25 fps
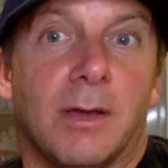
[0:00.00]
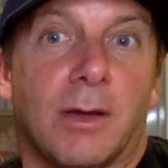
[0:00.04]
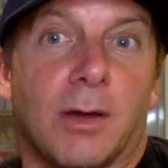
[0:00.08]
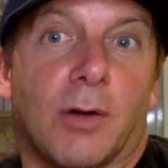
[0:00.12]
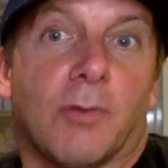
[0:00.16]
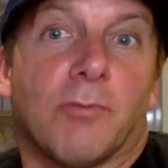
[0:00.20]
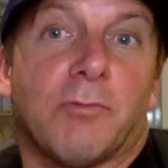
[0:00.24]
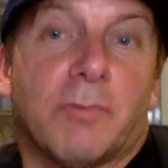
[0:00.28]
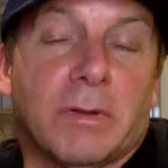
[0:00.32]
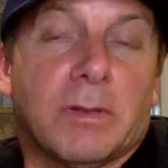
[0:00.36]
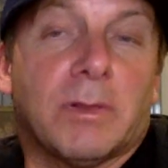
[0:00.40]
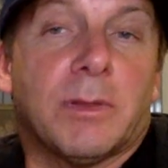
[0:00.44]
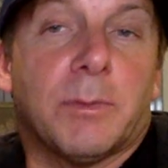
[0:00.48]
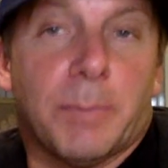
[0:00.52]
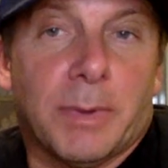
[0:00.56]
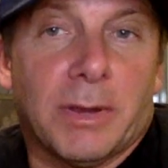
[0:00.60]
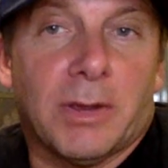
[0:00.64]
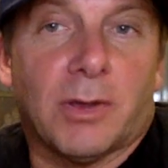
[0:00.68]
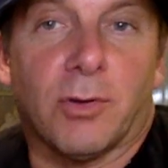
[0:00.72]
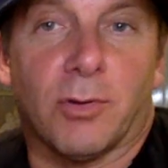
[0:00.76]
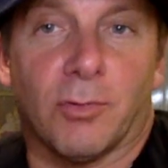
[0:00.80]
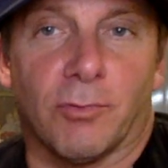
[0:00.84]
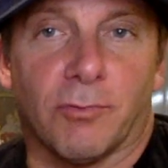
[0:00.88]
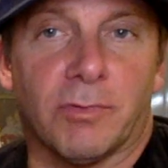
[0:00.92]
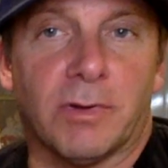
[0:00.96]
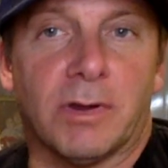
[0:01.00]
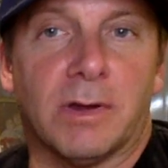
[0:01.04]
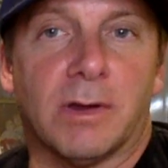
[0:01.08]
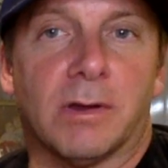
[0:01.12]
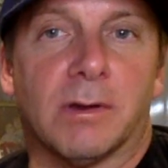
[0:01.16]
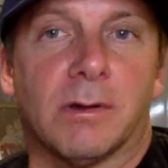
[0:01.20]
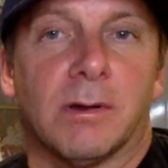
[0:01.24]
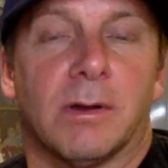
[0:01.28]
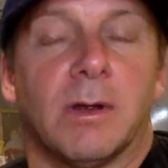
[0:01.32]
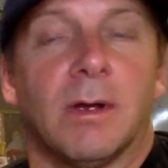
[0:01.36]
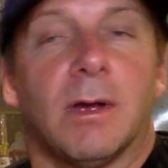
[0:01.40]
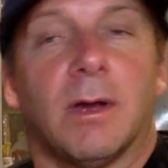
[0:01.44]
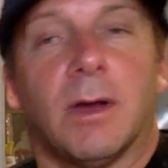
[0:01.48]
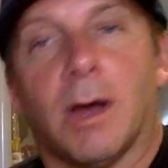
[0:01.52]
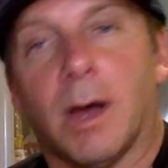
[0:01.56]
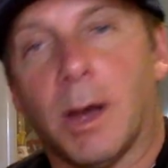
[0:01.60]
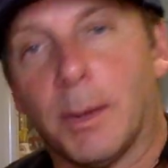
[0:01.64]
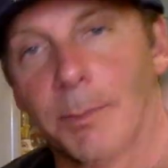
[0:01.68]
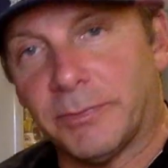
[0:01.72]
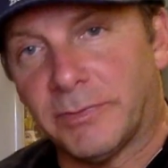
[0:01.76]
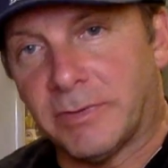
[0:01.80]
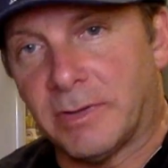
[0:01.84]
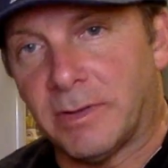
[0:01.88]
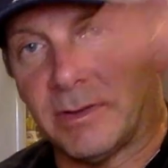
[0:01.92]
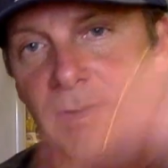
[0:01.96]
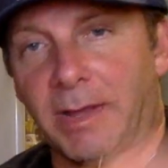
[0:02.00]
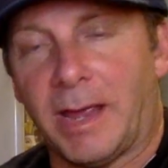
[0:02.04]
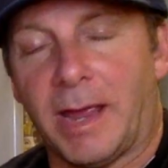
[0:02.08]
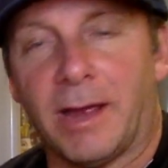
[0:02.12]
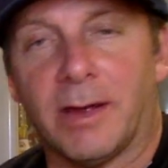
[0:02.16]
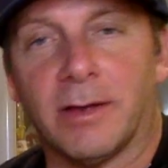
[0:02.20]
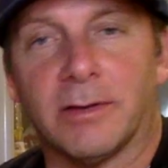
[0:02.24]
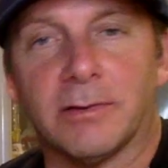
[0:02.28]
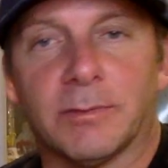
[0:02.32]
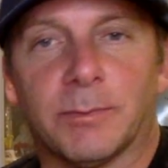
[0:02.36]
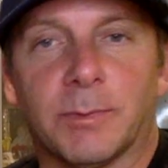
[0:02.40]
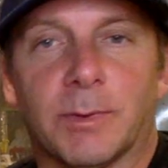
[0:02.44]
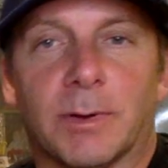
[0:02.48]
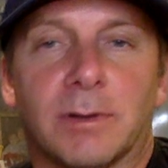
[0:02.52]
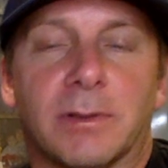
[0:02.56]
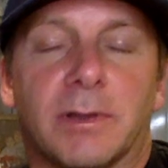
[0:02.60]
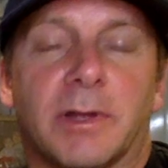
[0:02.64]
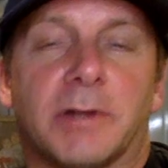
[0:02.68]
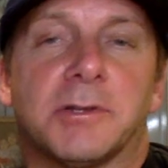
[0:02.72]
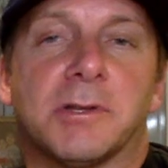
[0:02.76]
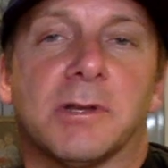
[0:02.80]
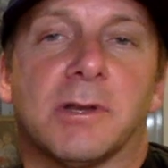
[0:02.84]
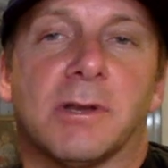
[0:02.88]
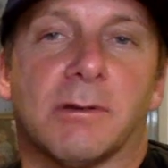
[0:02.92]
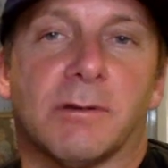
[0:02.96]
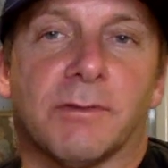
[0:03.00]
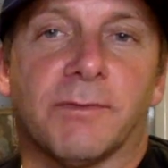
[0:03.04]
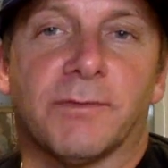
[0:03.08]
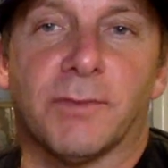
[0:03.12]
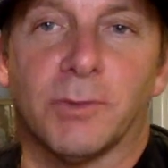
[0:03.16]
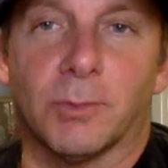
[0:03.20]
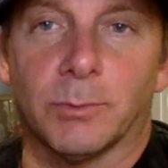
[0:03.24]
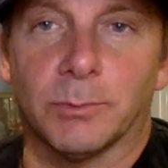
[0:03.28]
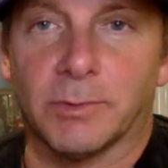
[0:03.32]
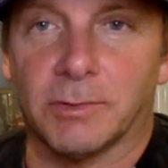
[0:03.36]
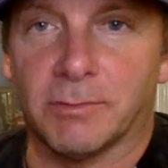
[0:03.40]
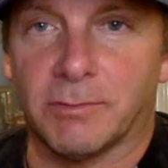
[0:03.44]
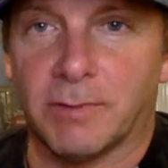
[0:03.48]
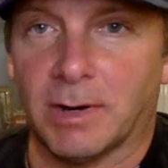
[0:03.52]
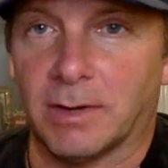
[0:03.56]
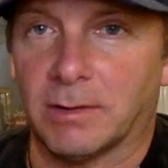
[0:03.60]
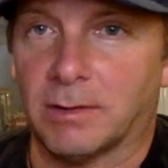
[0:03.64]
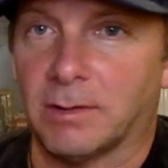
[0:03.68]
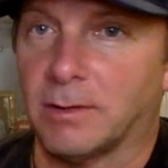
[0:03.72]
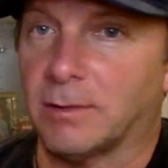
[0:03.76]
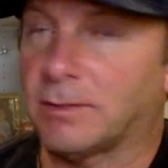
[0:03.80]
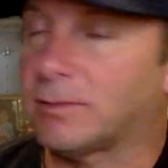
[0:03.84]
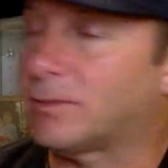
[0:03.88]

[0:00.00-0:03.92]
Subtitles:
a really big career. Ups and downs, but a legendary film director.